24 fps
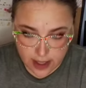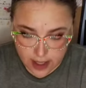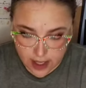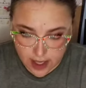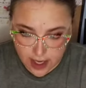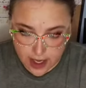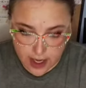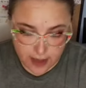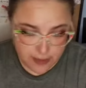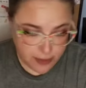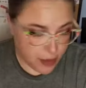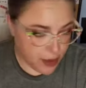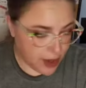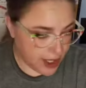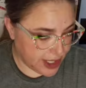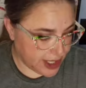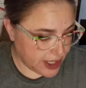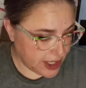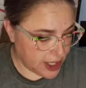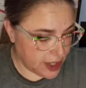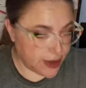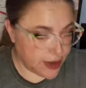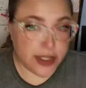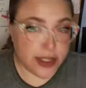And I'm going
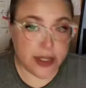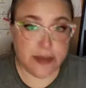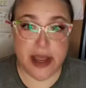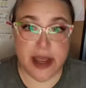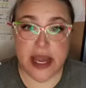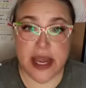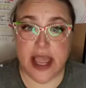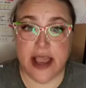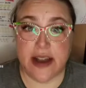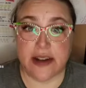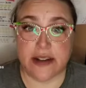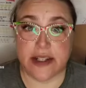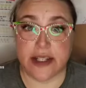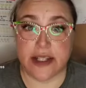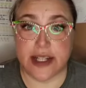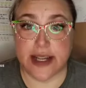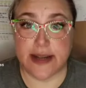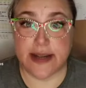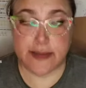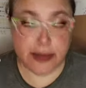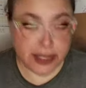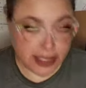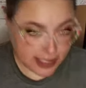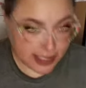to use my nail
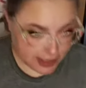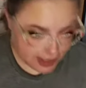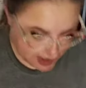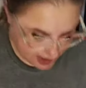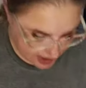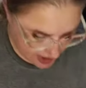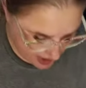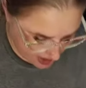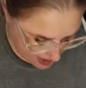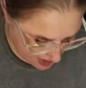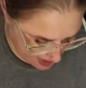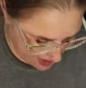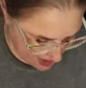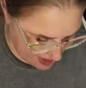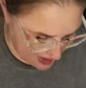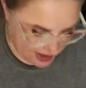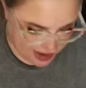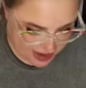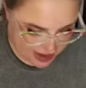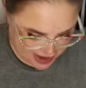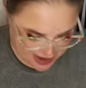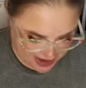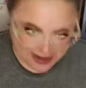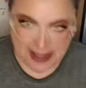clips.
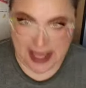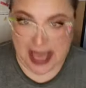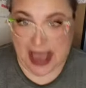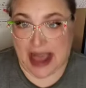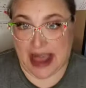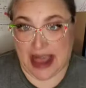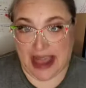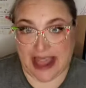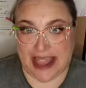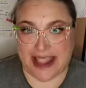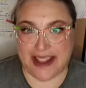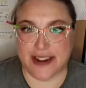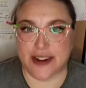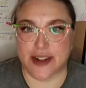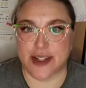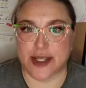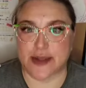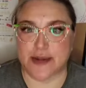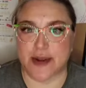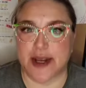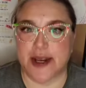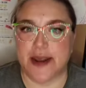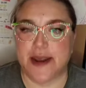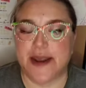There
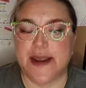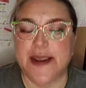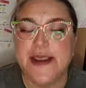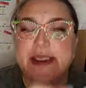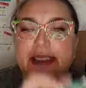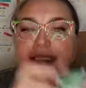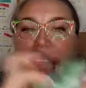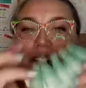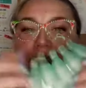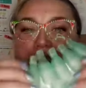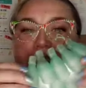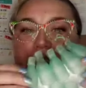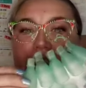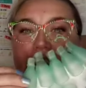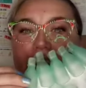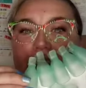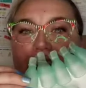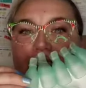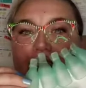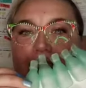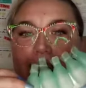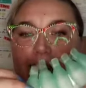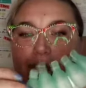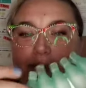goes one.
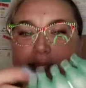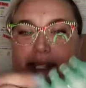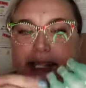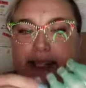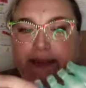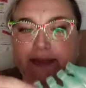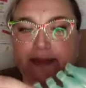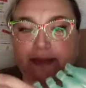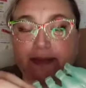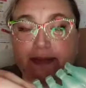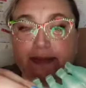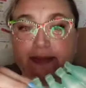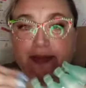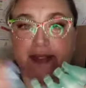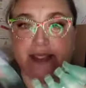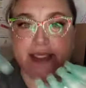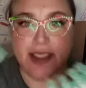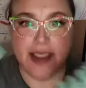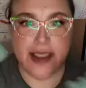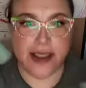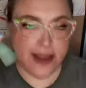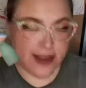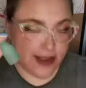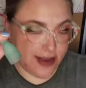Nail clips.
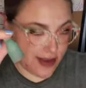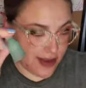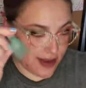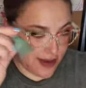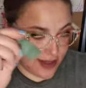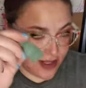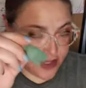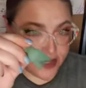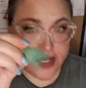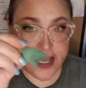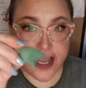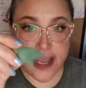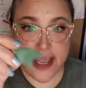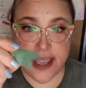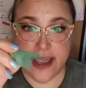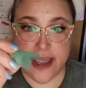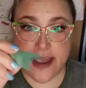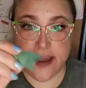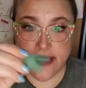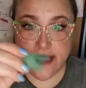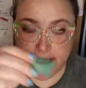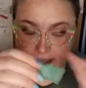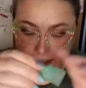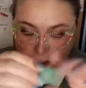Take
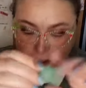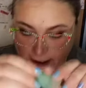it.